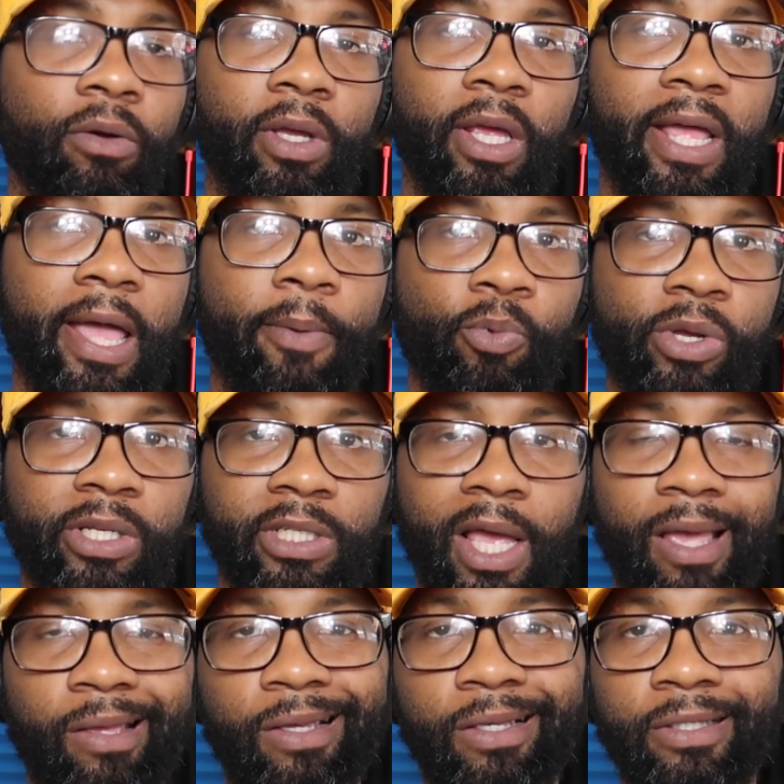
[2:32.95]
okay, the app
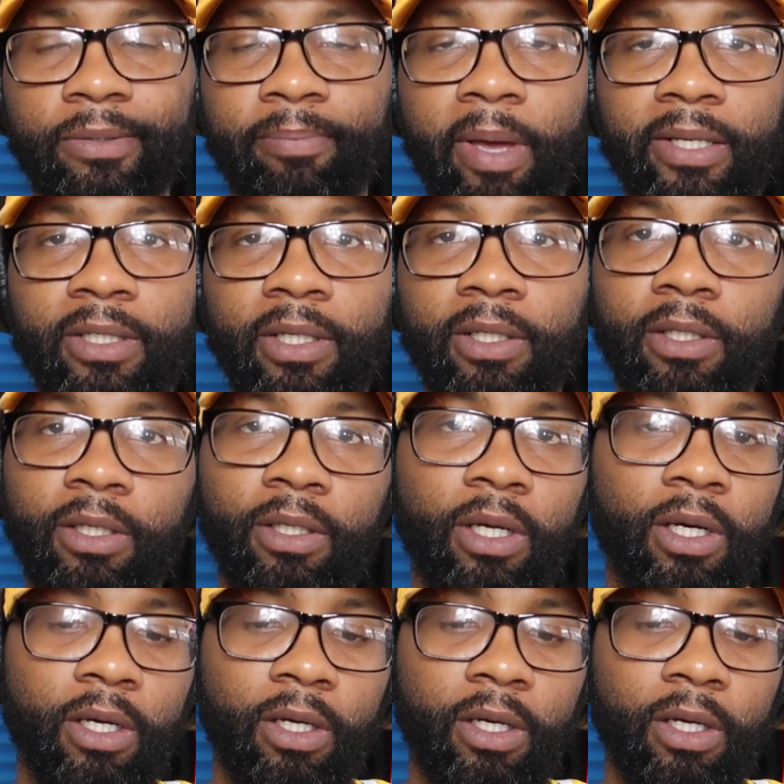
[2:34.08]
WeChat is basically